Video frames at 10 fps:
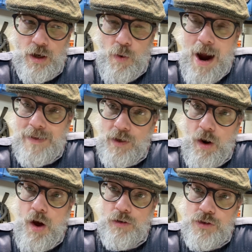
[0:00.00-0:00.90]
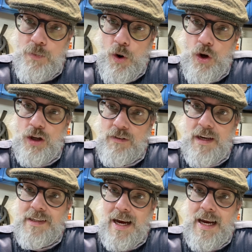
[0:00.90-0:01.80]
quite a lot smaller
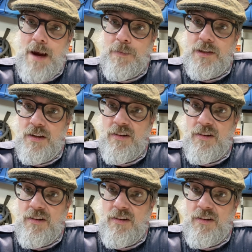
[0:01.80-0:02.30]
in diameter